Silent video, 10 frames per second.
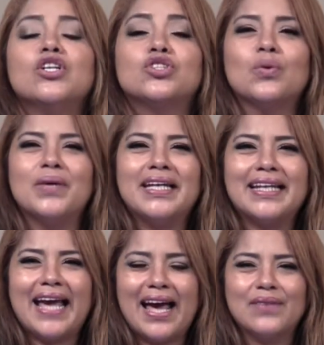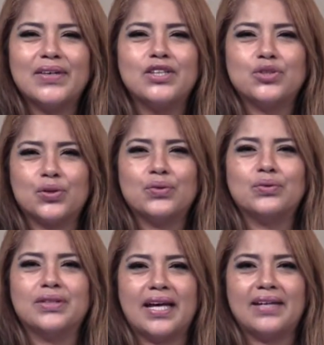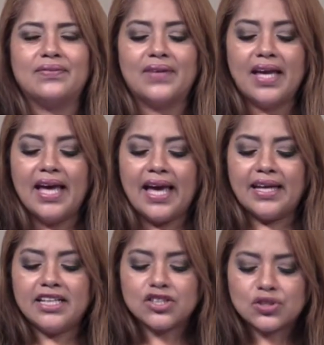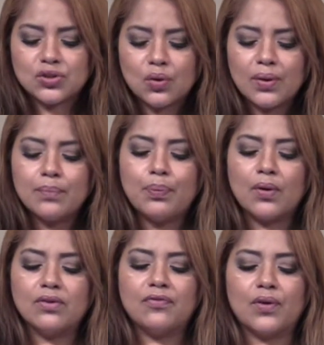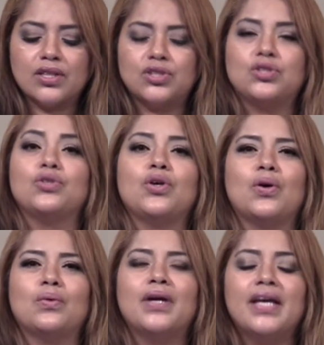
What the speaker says: so we can have eternal life. And it's so important for us to know